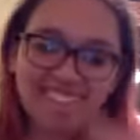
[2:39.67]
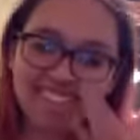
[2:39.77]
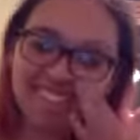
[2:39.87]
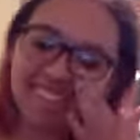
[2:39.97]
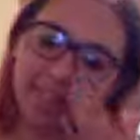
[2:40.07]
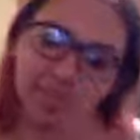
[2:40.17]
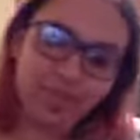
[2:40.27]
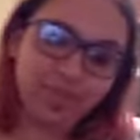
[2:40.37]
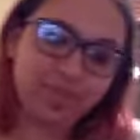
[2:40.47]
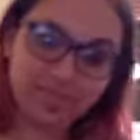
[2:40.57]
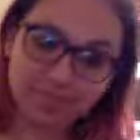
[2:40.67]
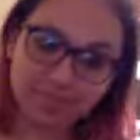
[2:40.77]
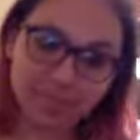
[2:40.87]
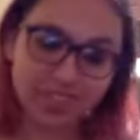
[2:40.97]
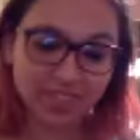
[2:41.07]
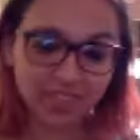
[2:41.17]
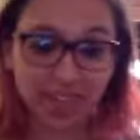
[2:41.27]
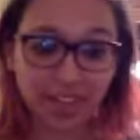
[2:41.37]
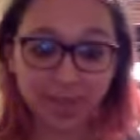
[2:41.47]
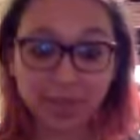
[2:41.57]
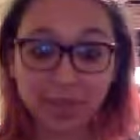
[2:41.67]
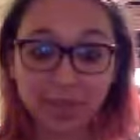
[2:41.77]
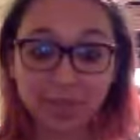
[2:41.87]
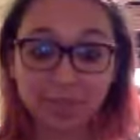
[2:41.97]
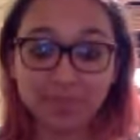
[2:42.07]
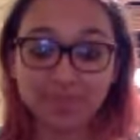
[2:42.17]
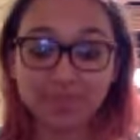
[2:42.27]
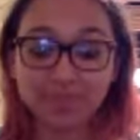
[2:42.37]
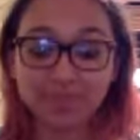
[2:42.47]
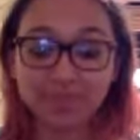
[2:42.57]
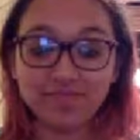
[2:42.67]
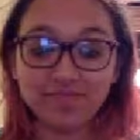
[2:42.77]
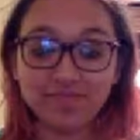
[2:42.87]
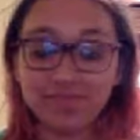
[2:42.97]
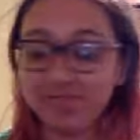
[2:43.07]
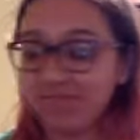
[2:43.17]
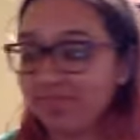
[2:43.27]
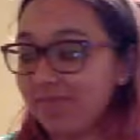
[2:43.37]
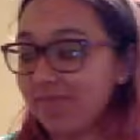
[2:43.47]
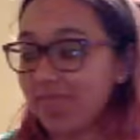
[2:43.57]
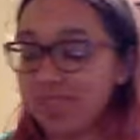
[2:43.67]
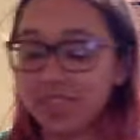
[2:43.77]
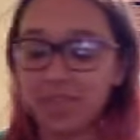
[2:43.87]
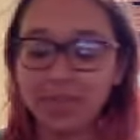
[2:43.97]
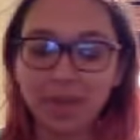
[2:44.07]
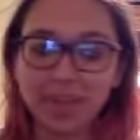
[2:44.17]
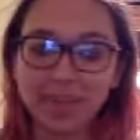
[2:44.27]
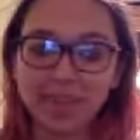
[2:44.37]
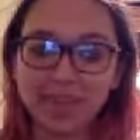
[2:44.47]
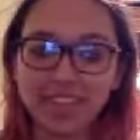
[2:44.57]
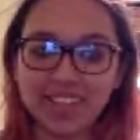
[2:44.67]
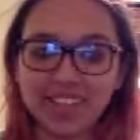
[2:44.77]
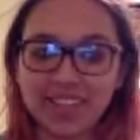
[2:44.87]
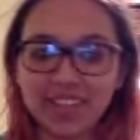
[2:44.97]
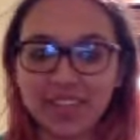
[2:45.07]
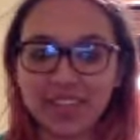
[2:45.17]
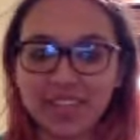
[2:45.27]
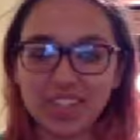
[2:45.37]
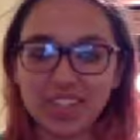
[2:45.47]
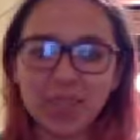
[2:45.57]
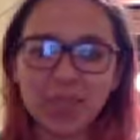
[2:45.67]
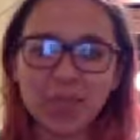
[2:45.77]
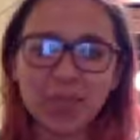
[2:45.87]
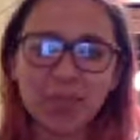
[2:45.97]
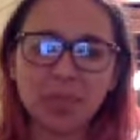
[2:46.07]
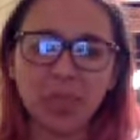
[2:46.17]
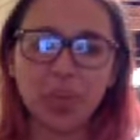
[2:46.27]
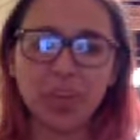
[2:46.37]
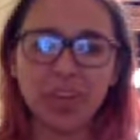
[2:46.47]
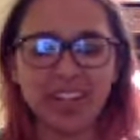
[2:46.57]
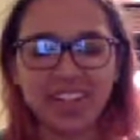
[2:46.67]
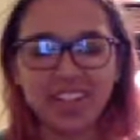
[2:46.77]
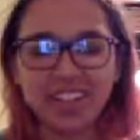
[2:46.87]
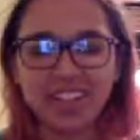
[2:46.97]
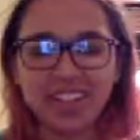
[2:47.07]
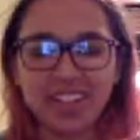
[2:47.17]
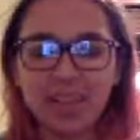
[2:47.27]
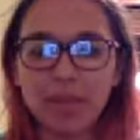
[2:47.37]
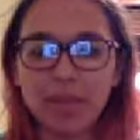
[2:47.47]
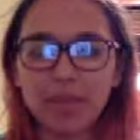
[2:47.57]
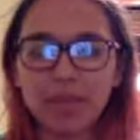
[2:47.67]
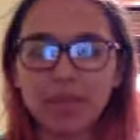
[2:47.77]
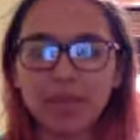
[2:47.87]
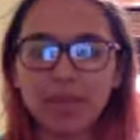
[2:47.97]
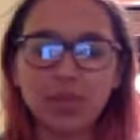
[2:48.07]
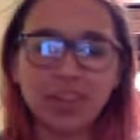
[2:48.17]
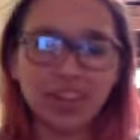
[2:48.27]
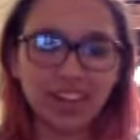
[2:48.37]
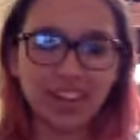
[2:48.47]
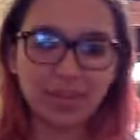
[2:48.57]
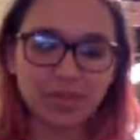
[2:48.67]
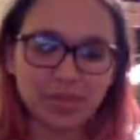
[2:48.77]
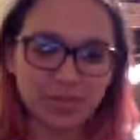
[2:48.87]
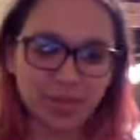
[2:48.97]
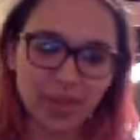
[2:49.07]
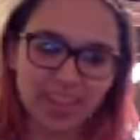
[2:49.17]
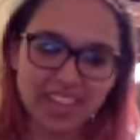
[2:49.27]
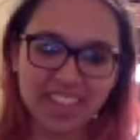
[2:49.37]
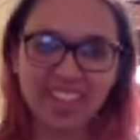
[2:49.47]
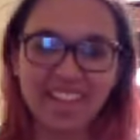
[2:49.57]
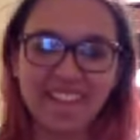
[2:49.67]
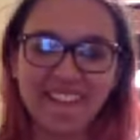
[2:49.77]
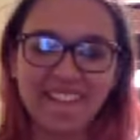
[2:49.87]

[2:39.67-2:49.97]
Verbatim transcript: Um, but yeah, so should probably think of a question. I'm so boring all the way in Florida I don't do anything.